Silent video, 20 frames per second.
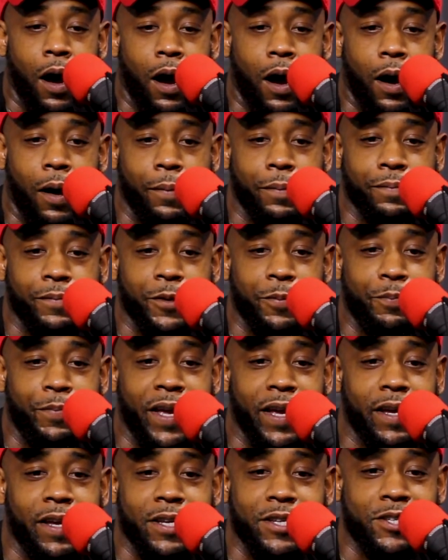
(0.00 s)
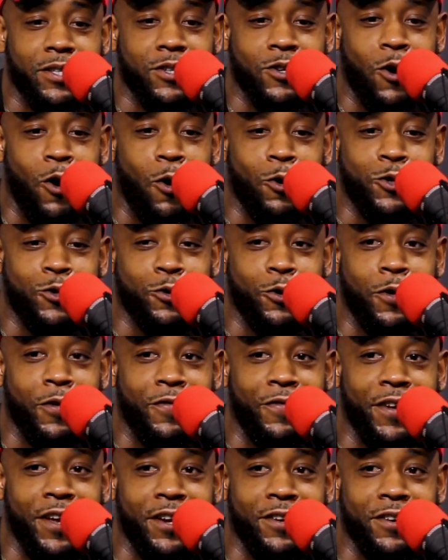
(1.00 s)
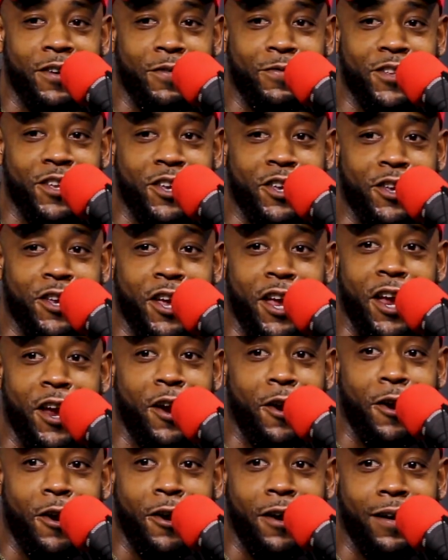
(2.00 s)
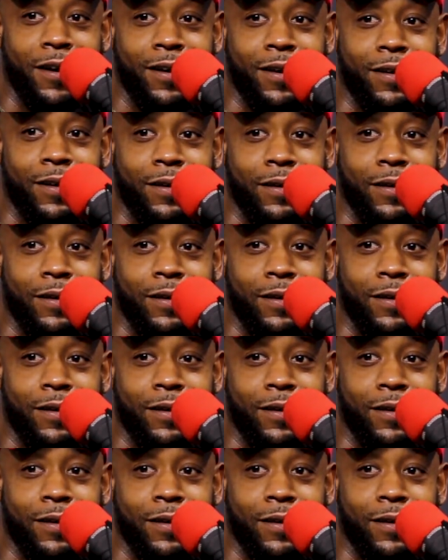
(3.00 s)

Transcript: The biggest cultural event of the year.